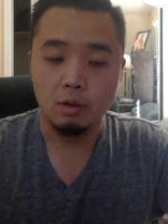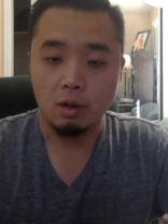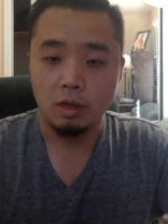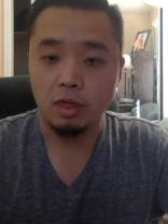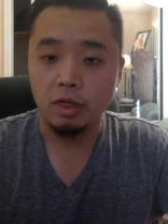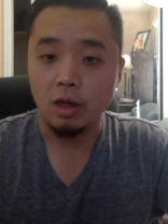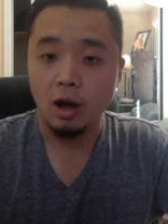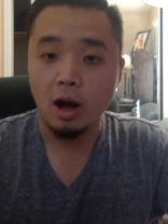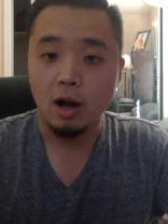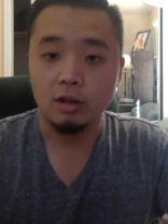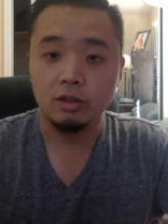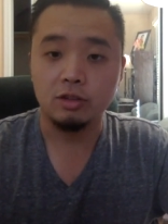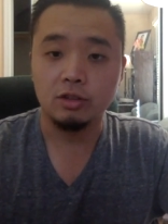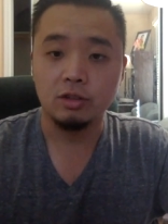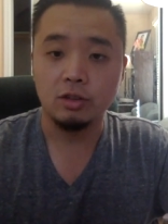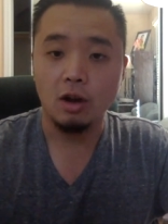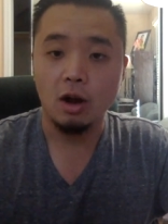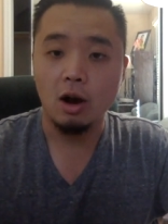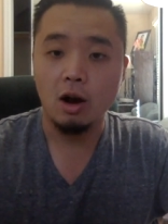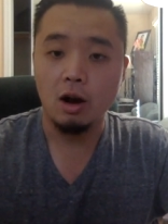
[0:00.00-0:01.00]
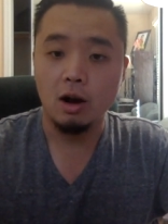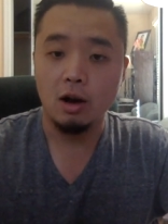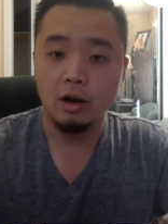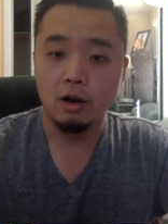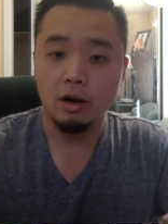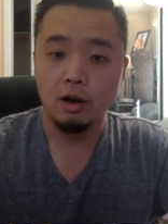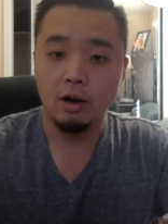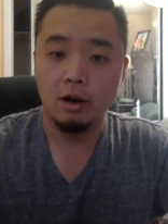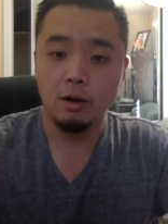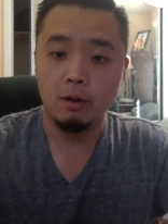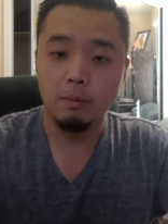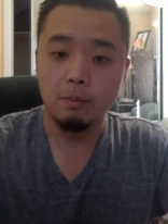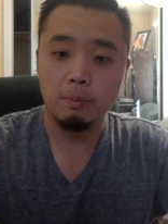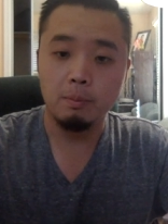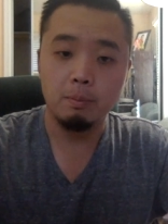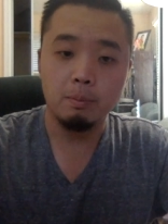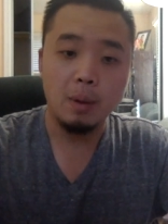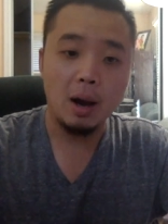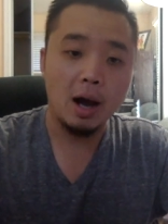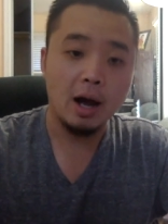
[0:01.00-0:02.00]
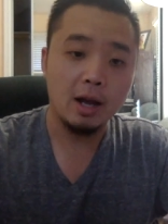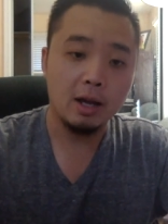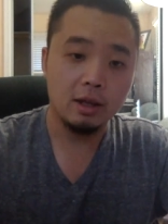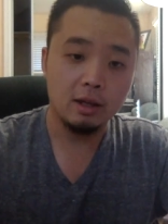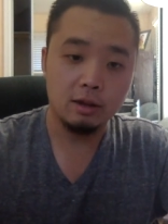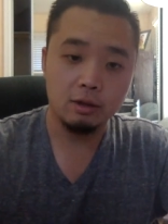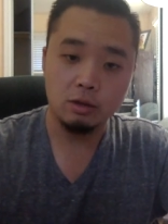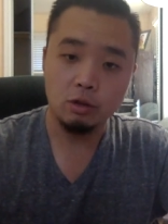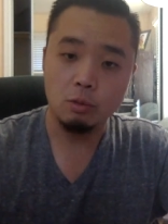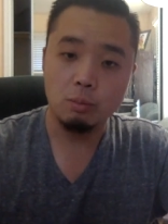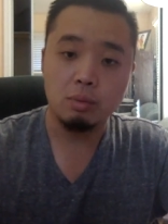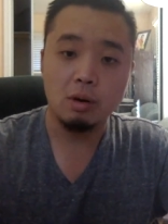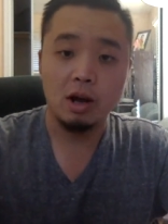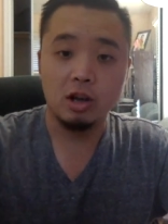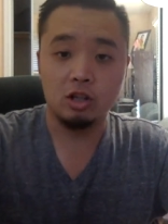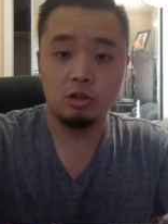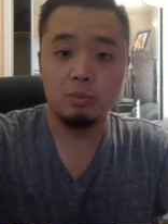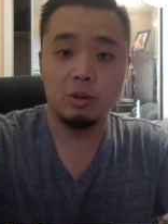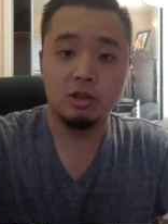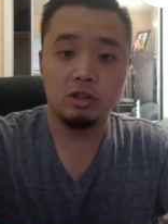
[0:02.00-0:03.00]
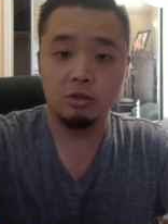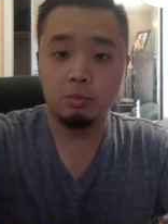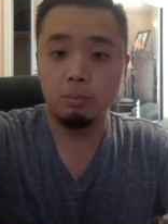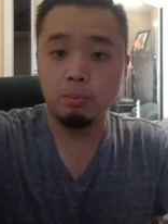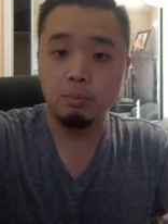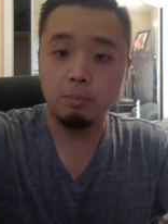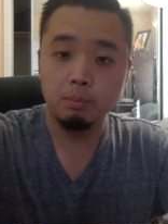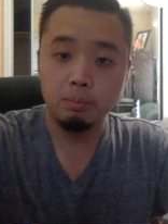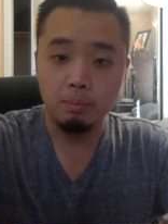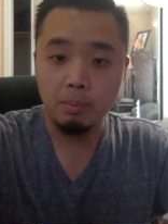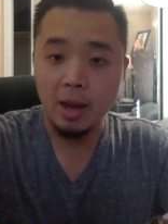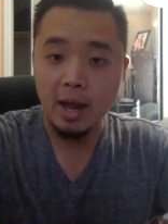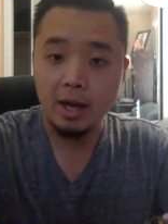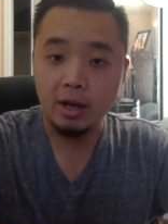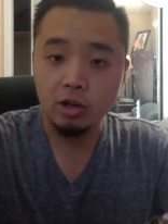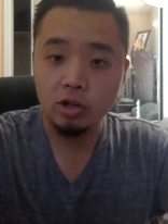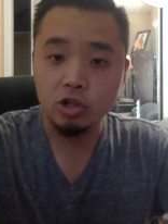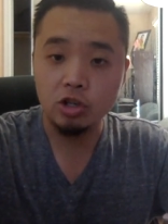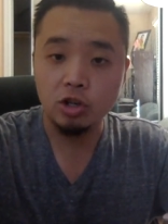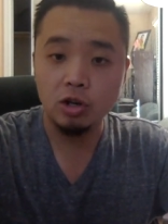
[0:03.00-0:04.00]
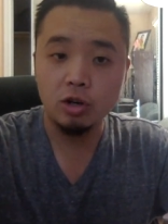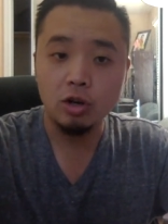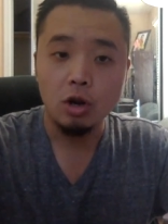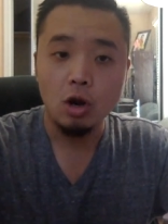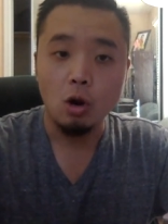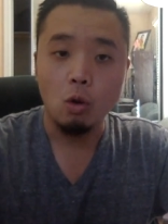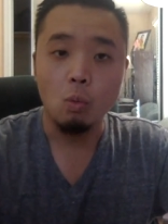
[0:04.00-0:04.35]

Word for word: thoughts on by your prospect's manager,